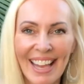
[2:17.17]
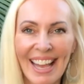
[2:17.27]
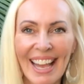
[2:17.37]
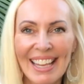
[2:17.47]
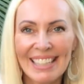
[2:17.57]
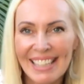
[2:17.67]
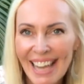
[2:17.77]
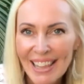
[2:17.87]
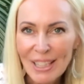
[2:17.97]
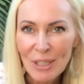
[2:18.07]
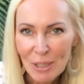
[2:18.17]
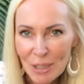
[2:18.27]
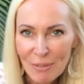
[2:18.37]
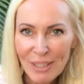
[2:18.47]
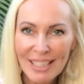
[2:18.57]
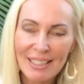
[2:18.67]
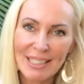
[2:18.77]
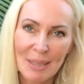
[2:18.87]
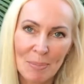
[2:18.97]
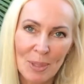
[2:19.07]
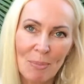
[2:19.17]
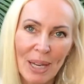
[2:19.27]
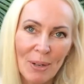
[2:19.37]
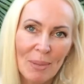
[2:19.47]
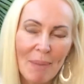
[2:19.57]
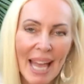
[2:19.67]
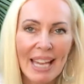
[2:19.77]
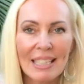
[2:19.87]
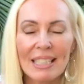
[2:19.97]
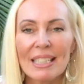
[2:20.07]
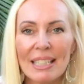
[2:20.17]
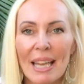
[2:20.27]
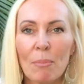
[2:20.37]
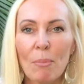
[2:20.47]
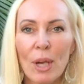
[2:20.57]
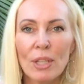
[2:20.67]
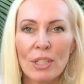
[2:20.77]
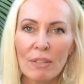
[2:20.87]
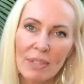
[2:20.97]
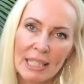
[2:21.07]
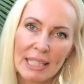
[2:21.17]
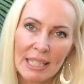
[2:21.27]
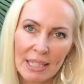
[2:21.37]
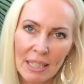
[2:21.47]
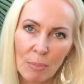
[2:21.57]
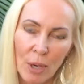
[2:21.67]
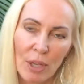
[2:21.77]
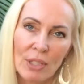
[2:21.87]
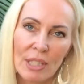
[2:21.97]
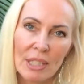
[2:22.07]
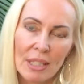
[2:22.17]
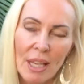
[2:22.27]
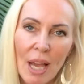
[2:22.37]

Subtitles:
And another useful little tip to bear in mind is that most of the seating poses